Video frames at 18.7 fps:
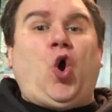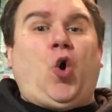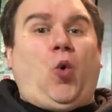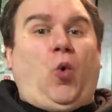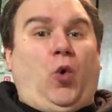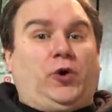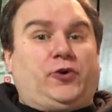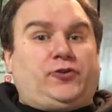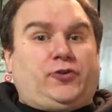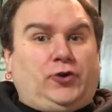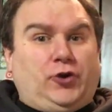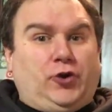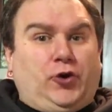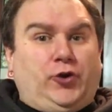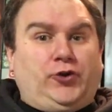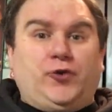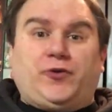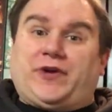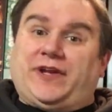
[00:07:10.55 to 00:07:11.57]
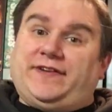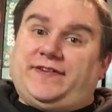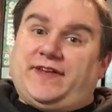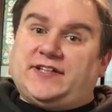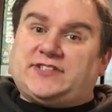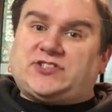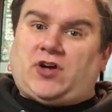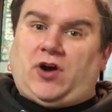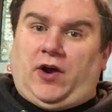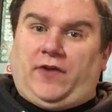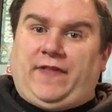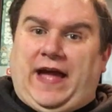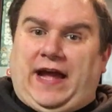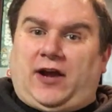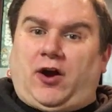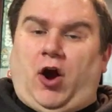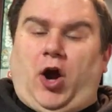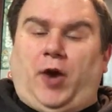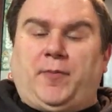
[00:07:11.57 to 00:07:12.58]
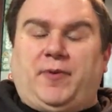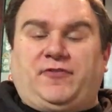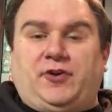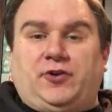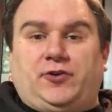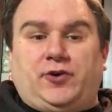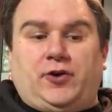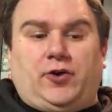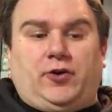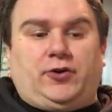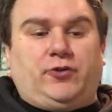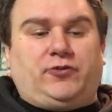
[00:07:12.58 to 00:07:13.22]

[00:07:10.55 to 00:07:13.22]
Or 2, you can discard that card, but if you do,